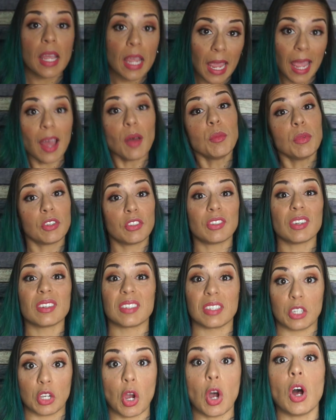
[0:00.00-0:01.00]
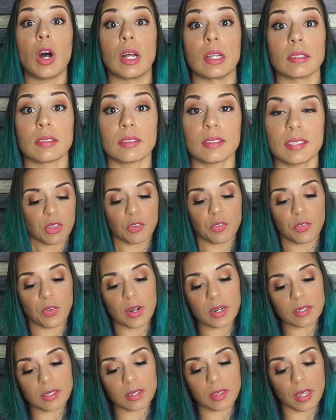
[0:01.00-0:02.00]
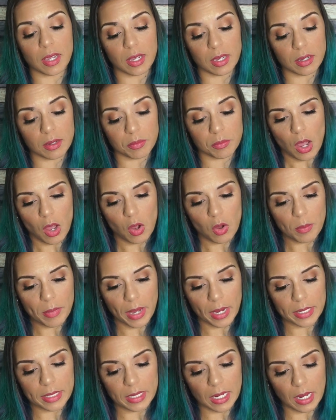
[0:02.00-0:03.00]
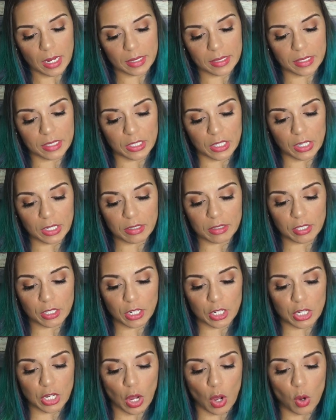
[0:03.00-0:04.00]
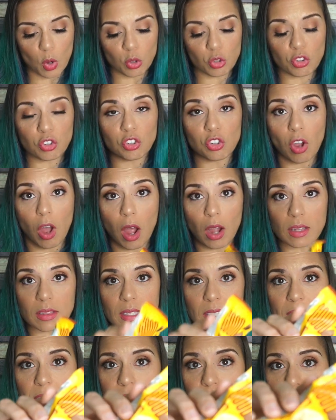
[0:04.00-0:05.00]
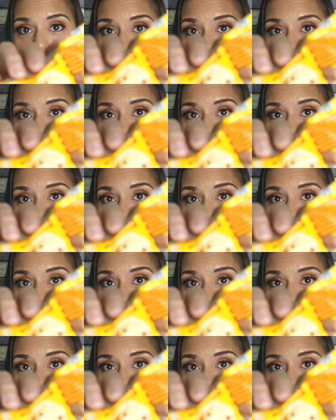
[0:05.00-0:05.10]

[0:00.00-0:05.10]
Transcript: how much does it cost? The first thing, oh my God, Good To Go Chocolatey